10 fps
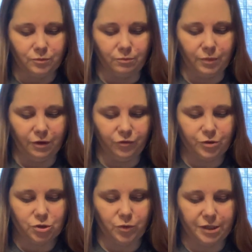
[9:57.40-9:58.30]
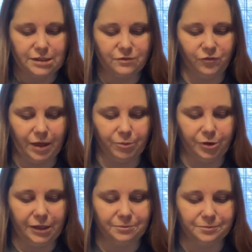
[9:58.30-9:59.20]
My first one is
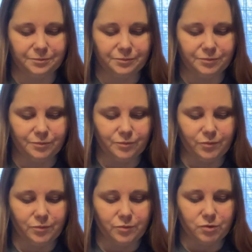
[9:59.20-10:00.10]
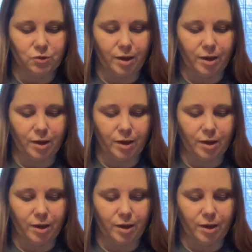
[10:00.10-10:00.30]
family. So